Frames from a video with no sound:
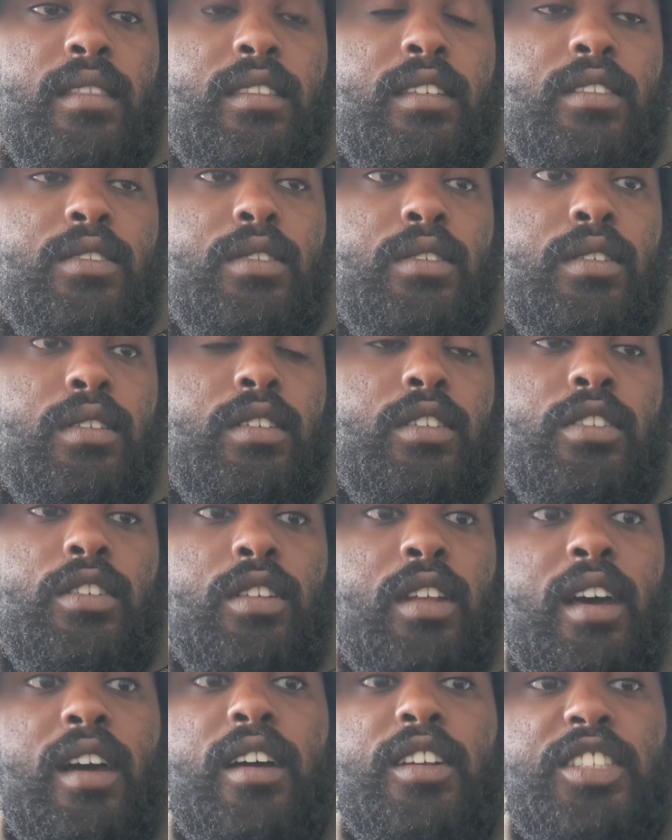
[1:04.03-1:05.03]
until you're
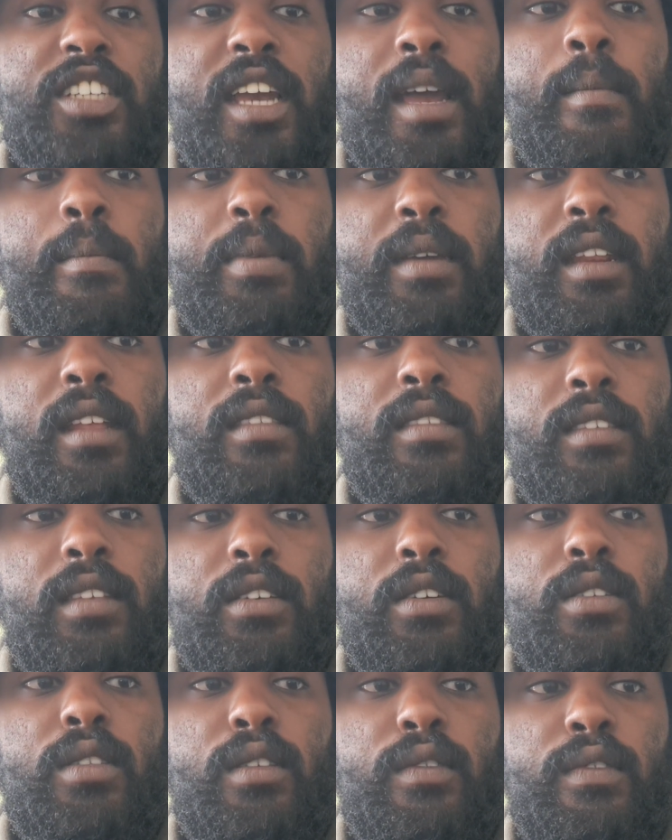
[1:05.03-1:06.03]
not a champion until
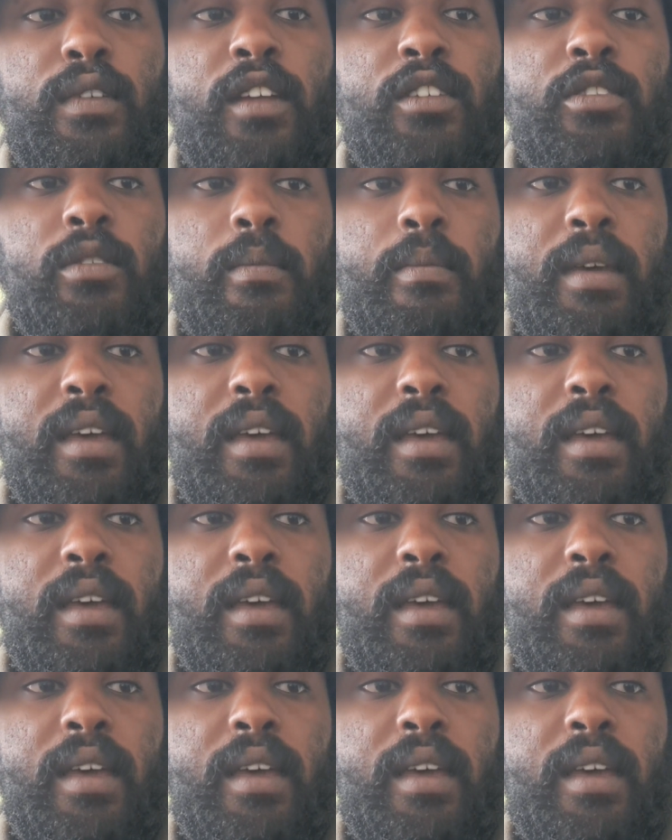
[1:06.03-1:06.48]
you defend your